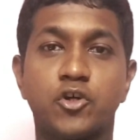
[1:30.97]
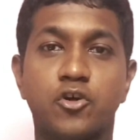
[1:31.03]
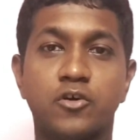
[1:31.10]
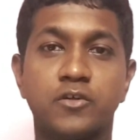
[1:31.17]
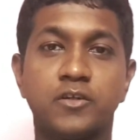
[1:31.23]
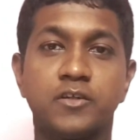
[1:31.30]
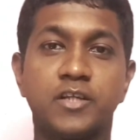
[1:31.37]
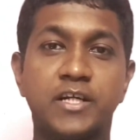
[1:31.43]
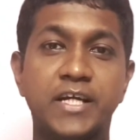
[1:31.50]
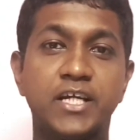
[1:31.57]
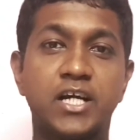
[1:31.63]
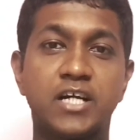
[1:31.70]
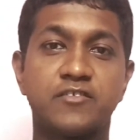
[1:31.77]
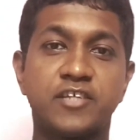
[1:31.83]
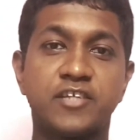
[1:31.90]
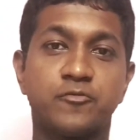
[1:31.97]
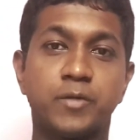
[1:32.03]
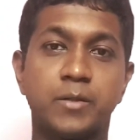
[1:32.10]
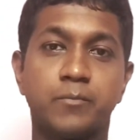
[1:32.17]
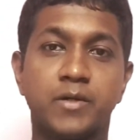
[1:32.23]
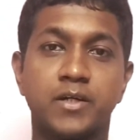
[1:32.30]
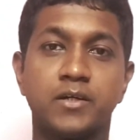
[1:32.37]
captured on the Descartes
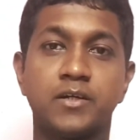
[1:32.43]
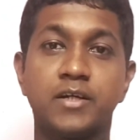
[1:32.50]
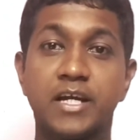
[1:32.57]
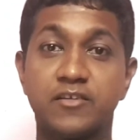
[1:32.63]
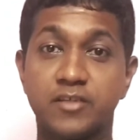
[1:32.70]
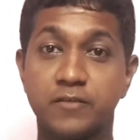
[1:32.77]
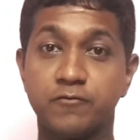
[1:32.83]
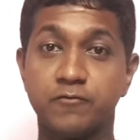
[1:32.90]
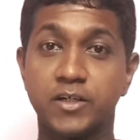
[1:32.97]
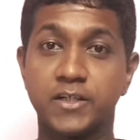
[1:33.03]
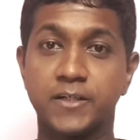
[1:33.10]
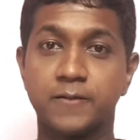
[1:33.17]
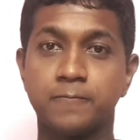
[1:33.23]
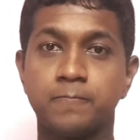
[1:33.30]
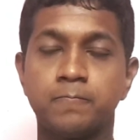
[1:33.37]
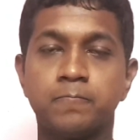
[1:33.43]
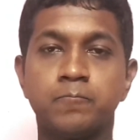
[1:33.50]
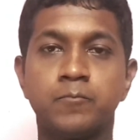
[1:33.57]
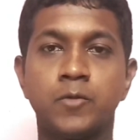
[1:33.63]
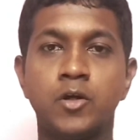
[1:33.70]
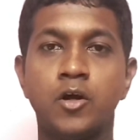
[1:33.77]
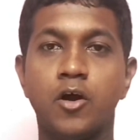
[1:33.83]
experiment gets inverted?
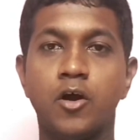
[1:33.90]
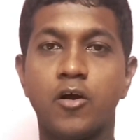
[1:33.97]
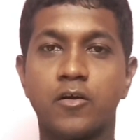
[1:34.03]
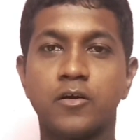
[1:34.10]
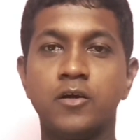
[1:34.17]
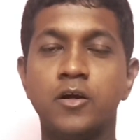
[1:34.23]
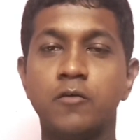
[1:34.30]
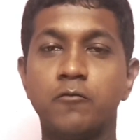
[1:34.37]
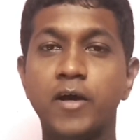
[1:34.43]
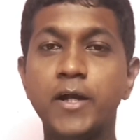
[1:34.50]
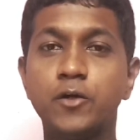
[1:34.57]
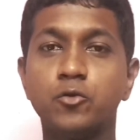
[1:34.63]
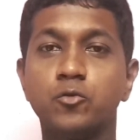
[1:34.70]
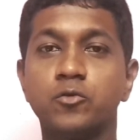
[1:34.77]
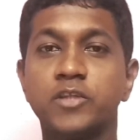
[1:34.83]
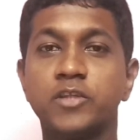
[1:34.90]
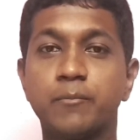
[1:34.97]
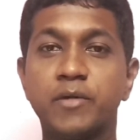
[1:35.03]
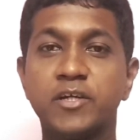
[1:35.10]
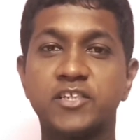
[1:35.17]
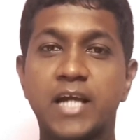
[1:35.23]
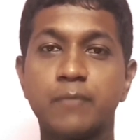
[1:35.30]
Or why do
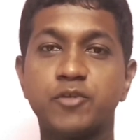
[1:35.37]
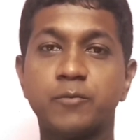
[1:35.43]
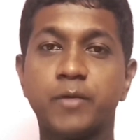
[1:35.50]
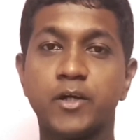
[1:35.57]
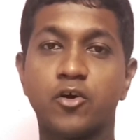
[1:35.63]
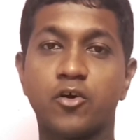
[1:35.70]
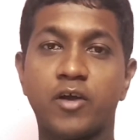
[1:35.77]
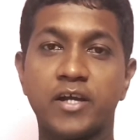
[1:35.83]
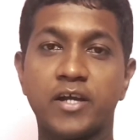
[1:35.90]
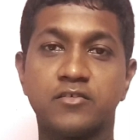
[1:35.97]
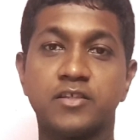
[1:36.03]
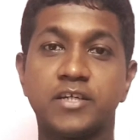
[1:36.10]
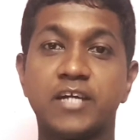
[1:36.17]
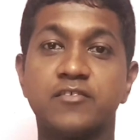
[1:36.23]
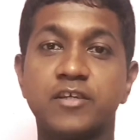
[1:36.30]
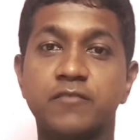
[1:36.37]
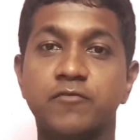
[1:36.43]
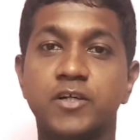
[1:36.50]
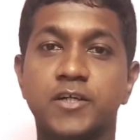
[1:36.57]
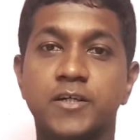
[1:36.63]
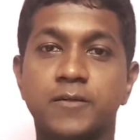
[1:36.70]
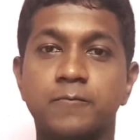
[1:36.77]
the image captured by your eyes gets
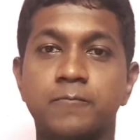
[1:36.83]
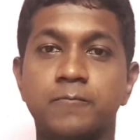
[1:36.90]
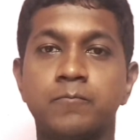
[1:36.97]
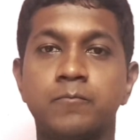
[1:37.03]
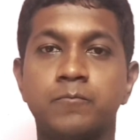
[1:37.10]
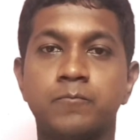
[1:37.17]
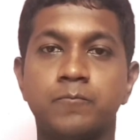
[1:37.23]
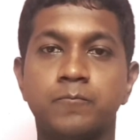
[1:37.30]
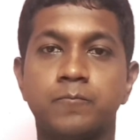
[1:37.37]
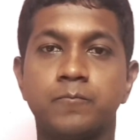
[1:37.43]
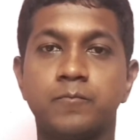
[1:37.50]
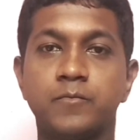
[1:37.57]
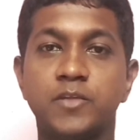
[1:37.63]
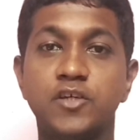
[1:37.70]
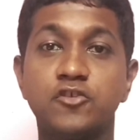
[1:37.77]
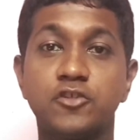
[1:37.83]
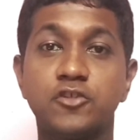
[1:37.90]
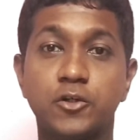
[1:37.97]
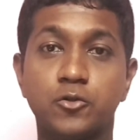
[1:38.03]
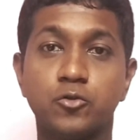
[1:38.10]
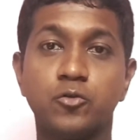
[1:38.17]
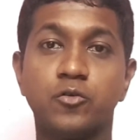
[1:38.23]
inverted?
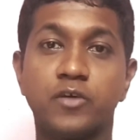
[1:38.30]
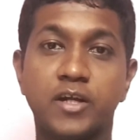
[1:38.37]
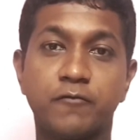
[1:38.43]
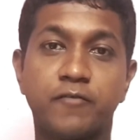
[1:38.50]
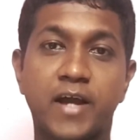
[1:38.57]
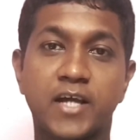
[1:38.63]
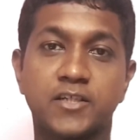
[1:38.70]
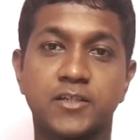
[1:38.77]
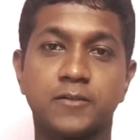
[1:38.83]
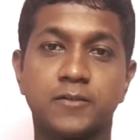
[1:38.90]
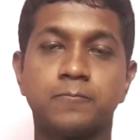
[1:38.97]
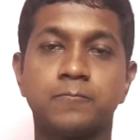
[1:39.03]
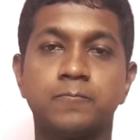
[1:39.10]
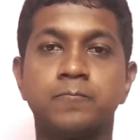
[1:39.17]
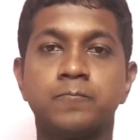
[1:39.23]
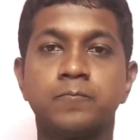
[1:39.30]
This is due to refraction.